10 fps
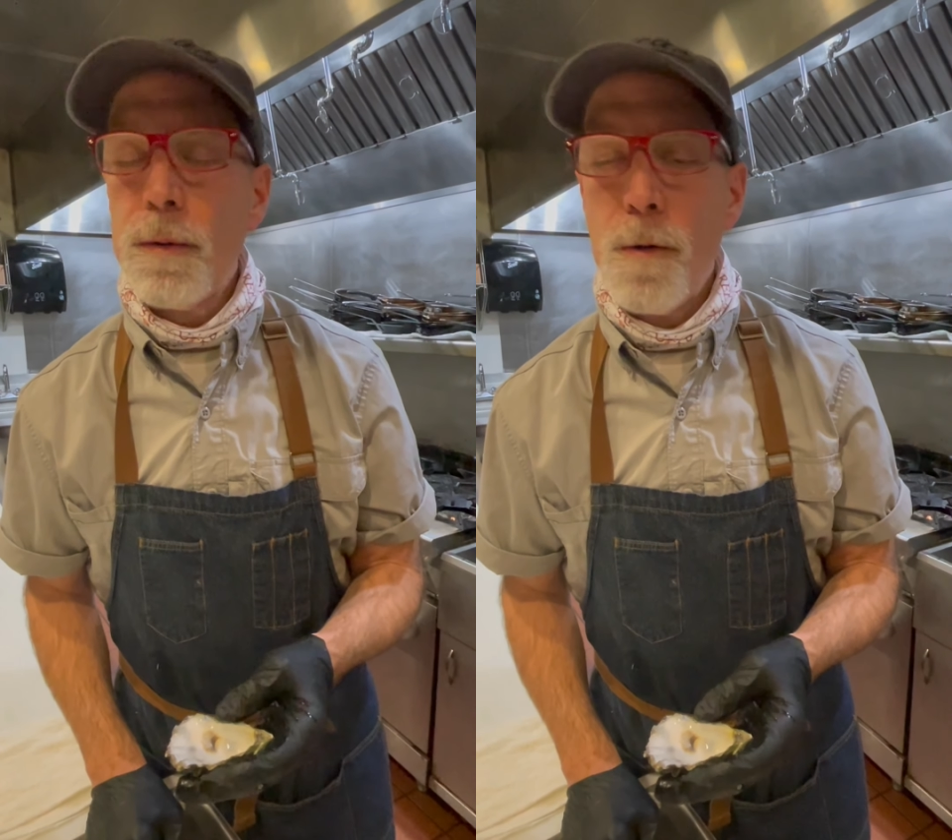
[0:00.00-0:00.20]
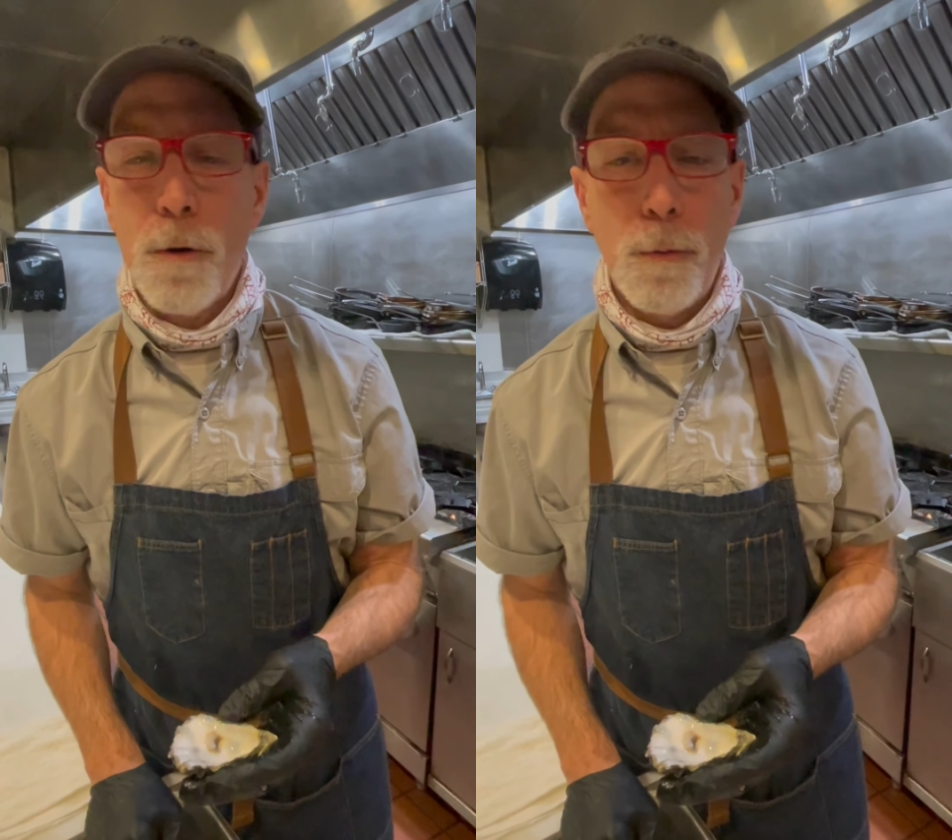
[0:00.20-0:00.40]

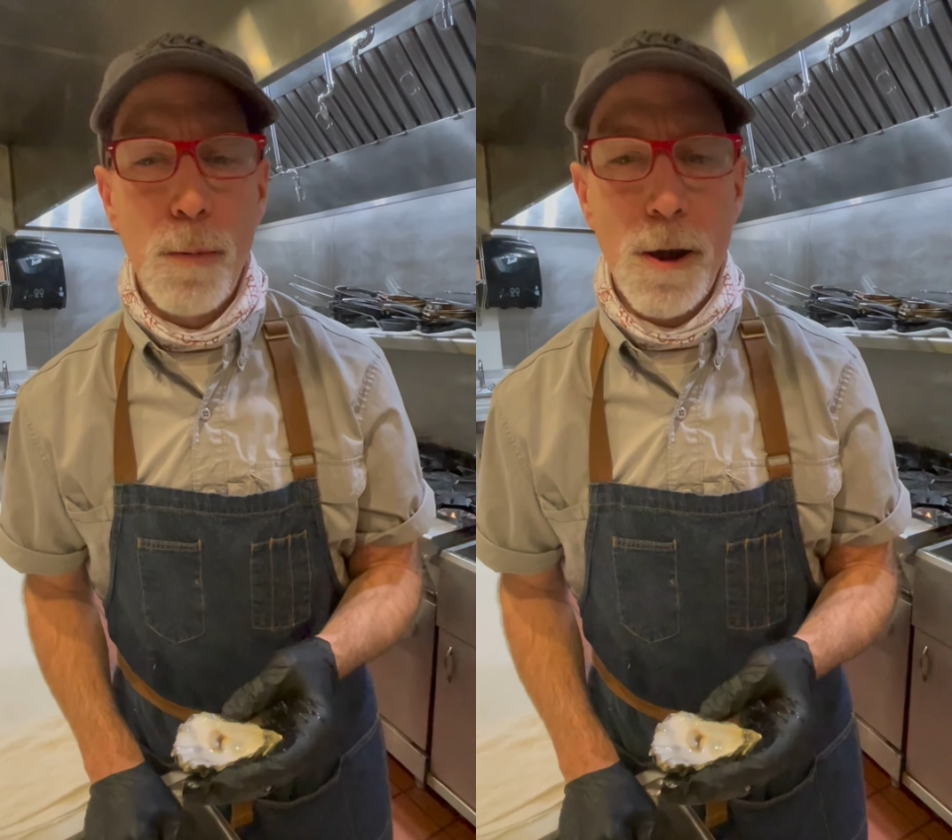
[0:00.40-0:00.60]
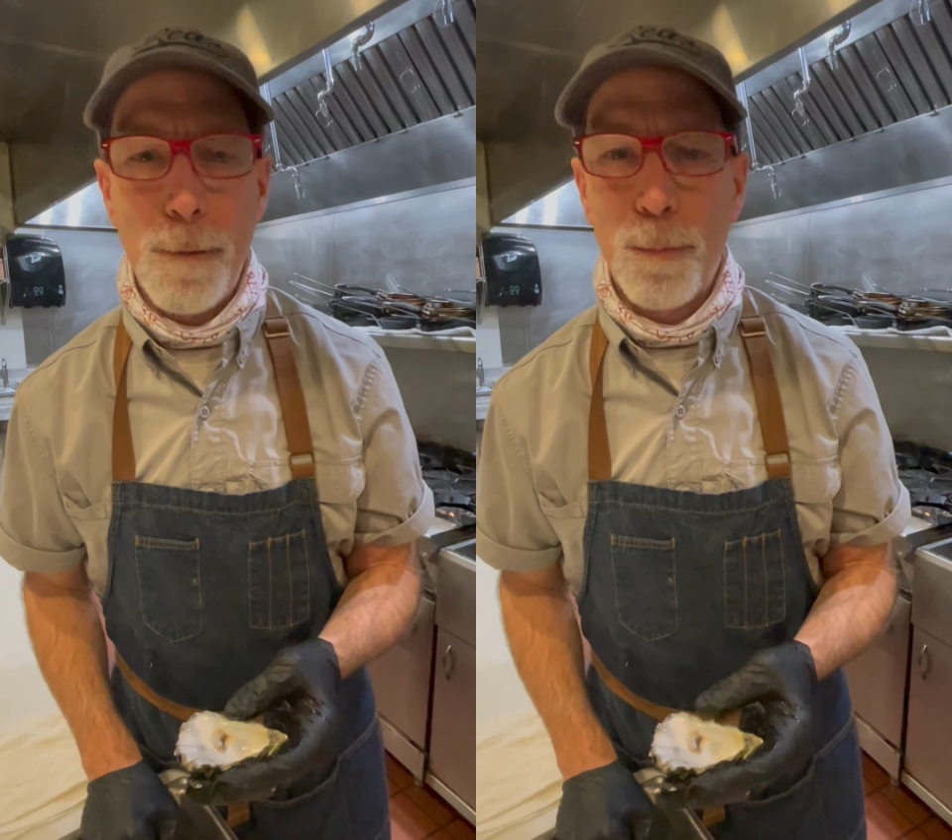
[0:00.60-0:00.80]
Oh
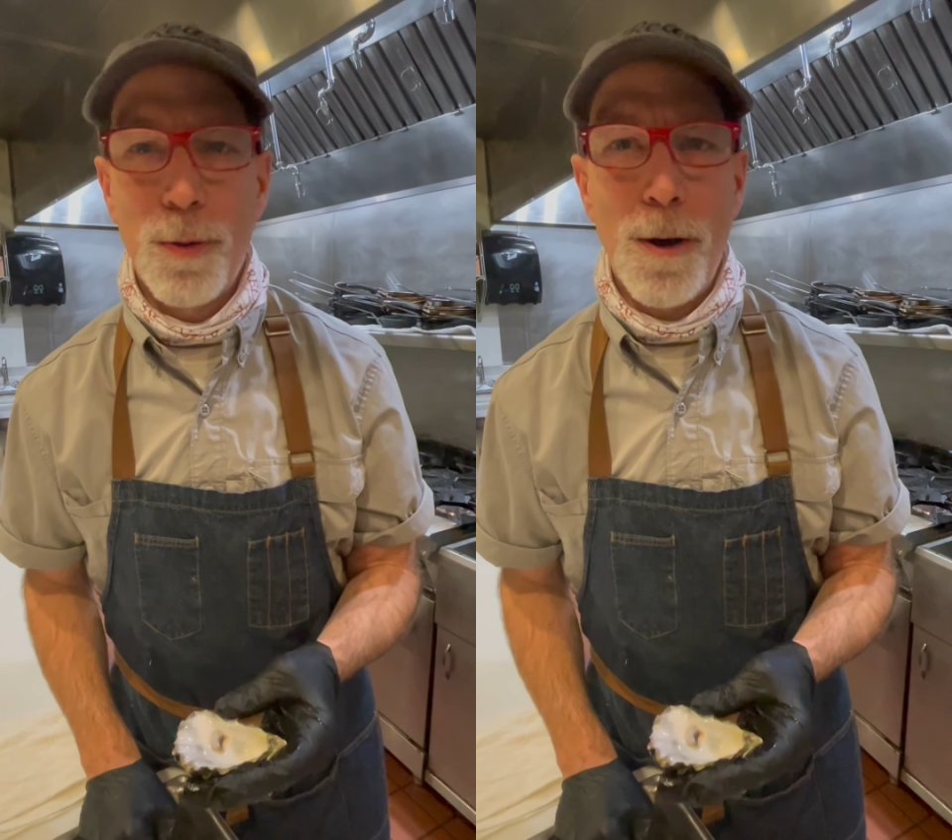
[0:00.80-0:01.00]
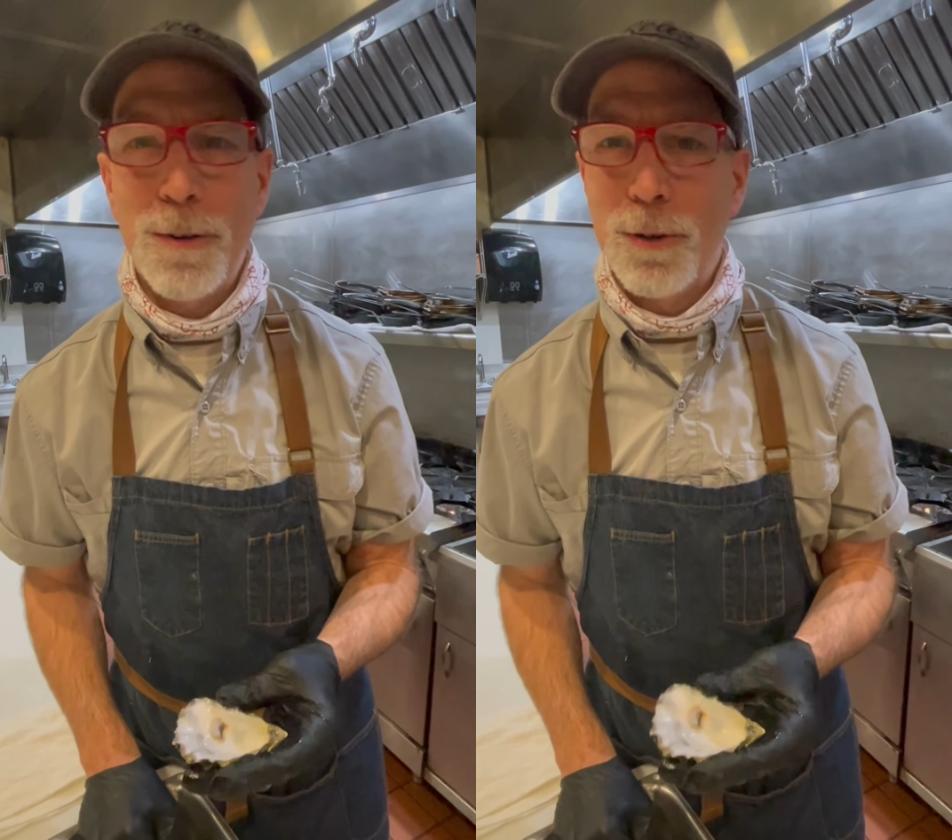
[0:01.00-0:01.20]
man,
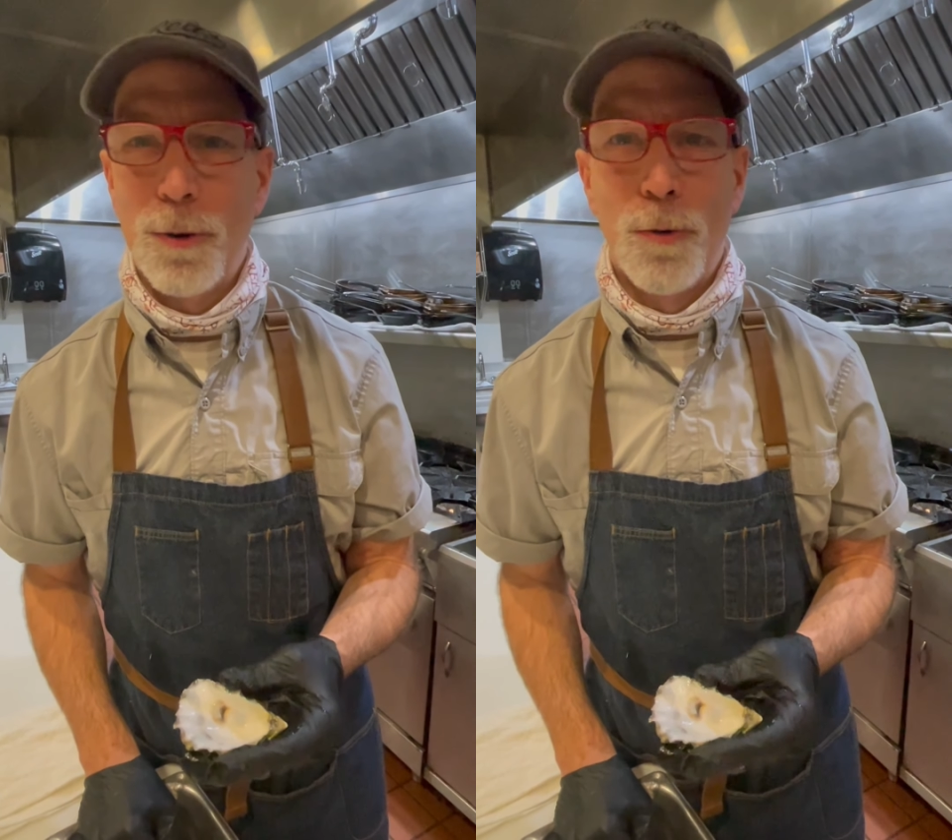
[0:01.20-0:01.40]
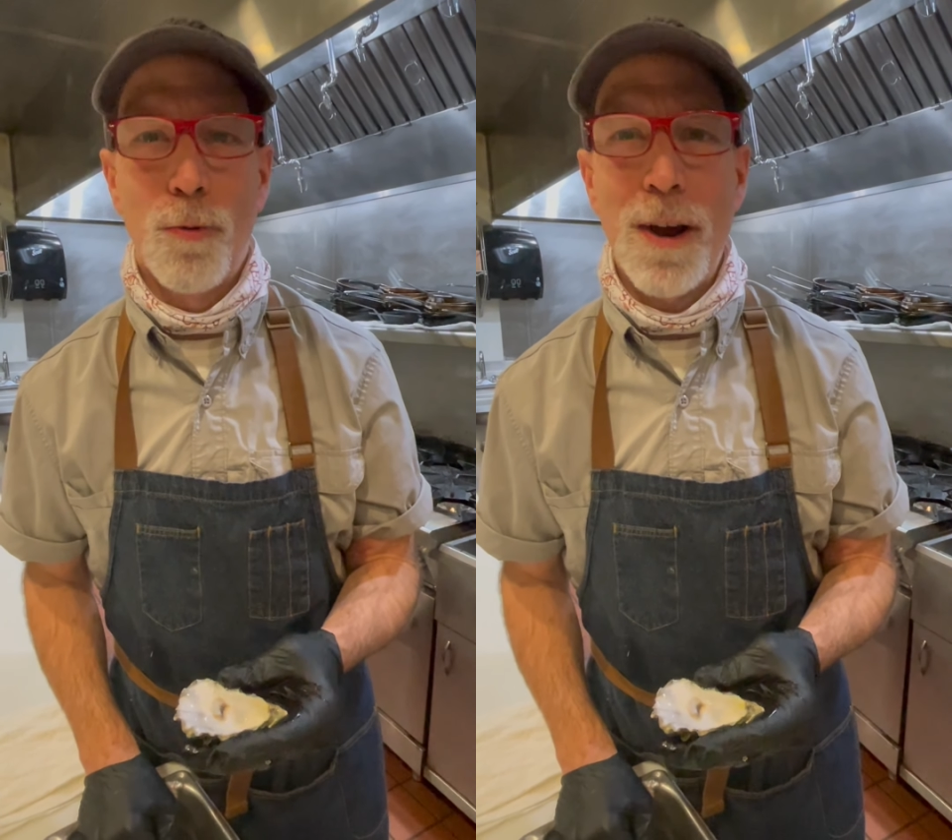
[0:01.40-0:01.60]
that's a
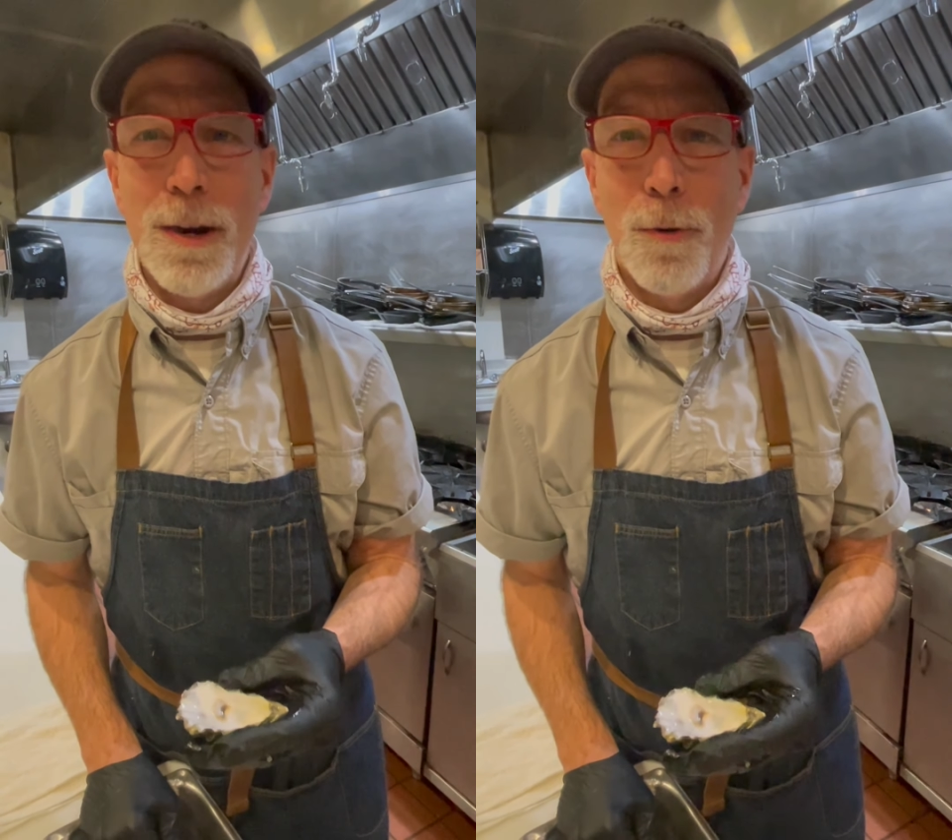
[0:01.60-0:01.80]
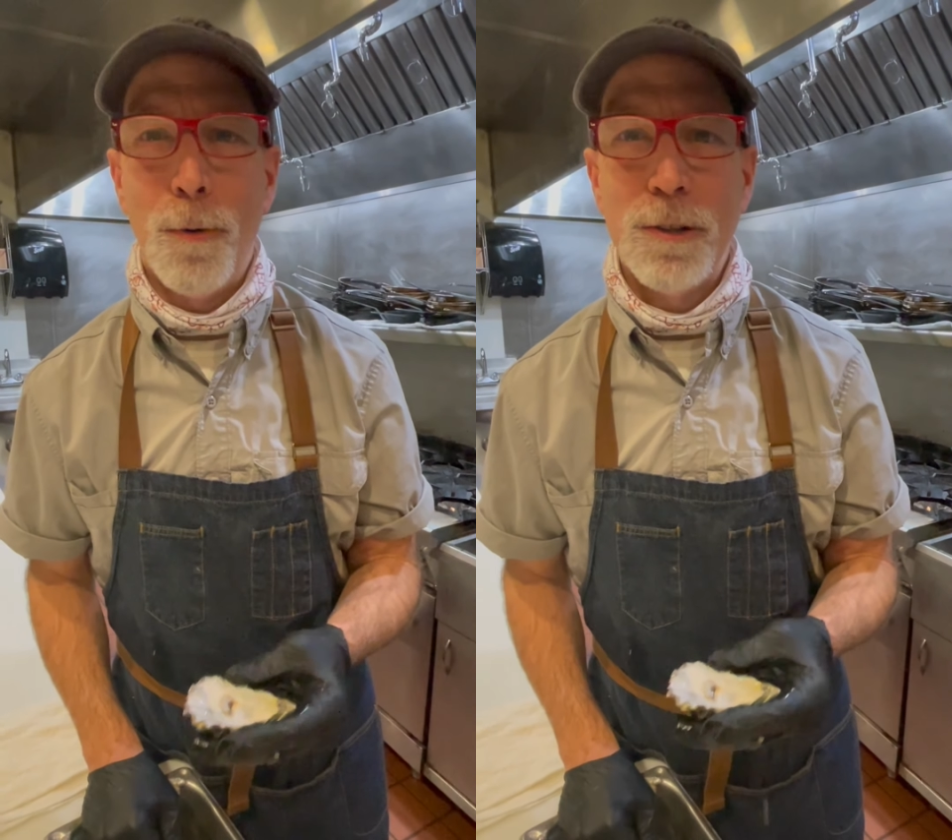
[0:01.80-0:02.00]
great
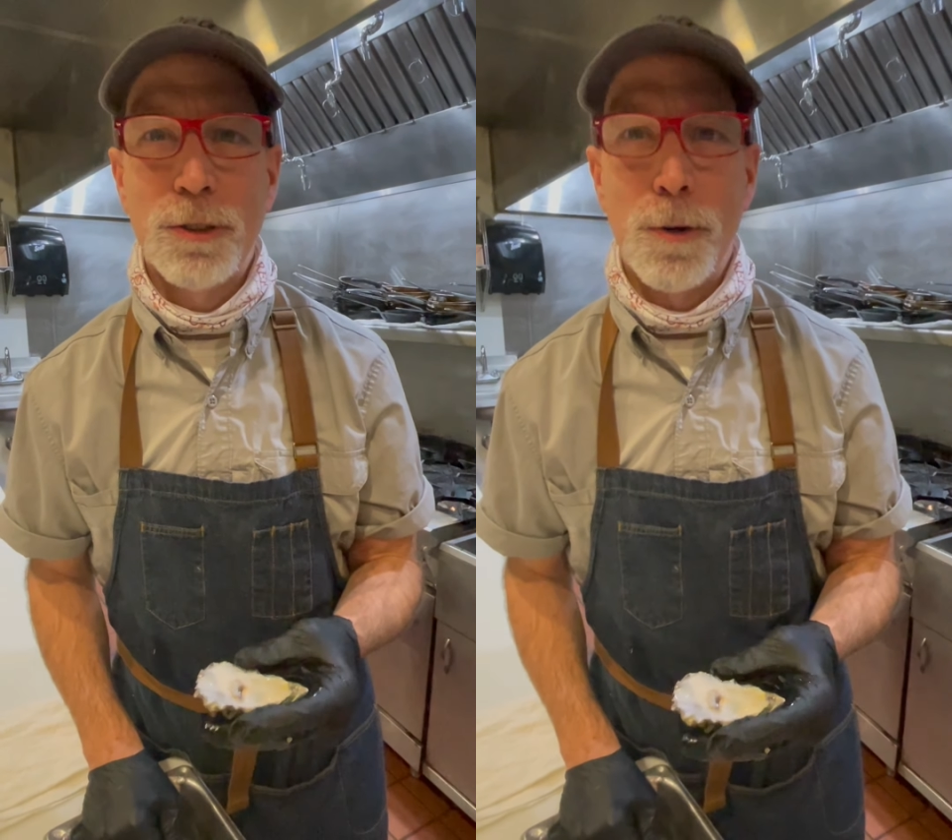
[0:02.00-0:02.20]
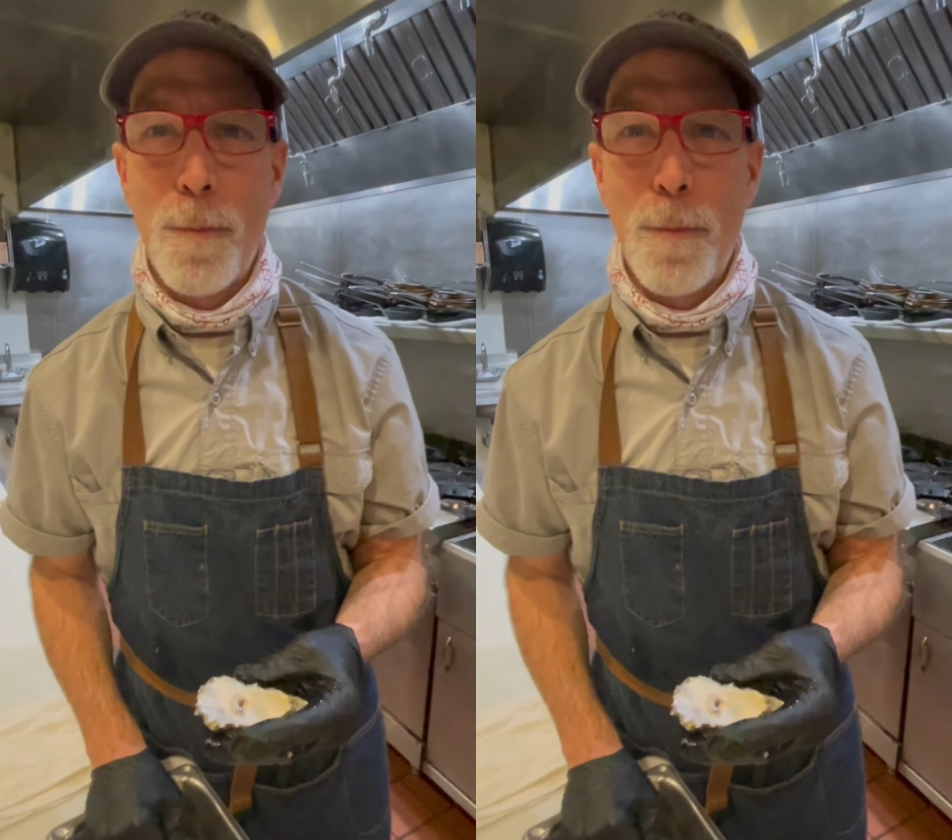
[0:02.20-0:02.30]
oyster.